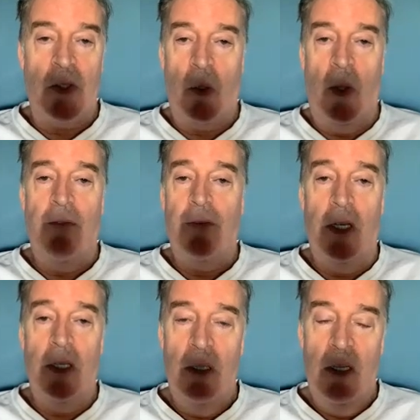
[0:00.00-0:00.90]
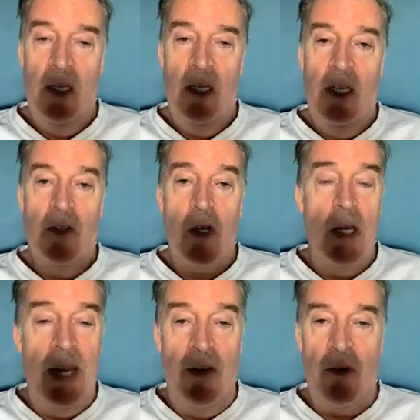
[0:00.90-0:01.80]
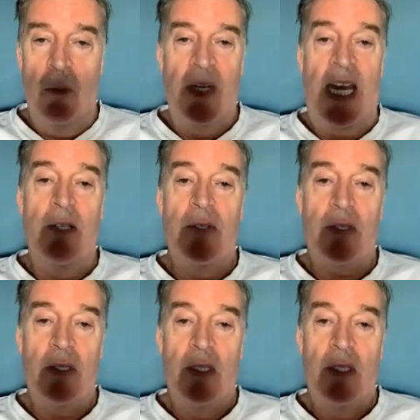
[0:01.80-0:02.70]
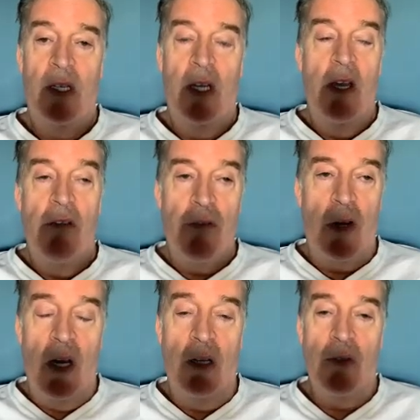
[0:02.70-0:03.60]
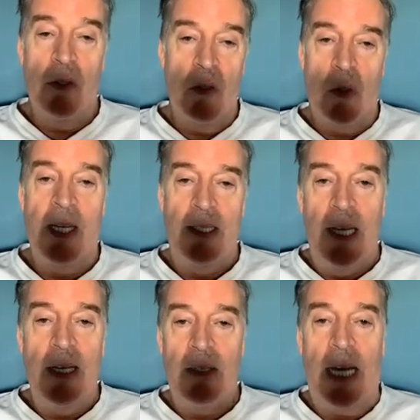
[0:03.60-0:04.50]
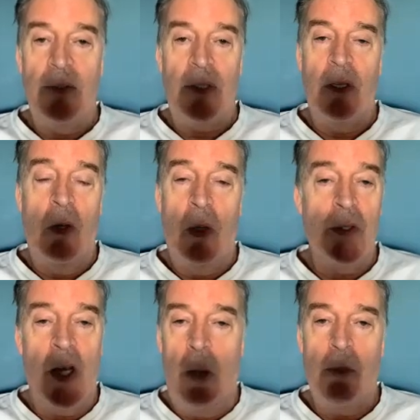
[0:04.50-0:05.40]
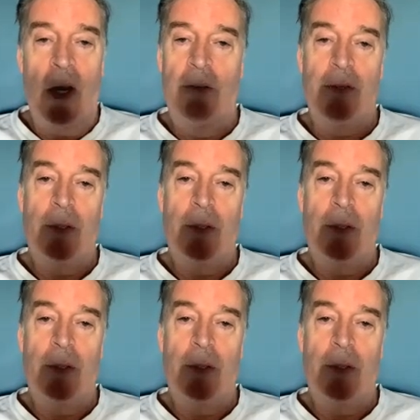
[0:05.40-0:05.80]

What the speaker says: square foot, 3-bedroomed house for 128,000 euros non-profit.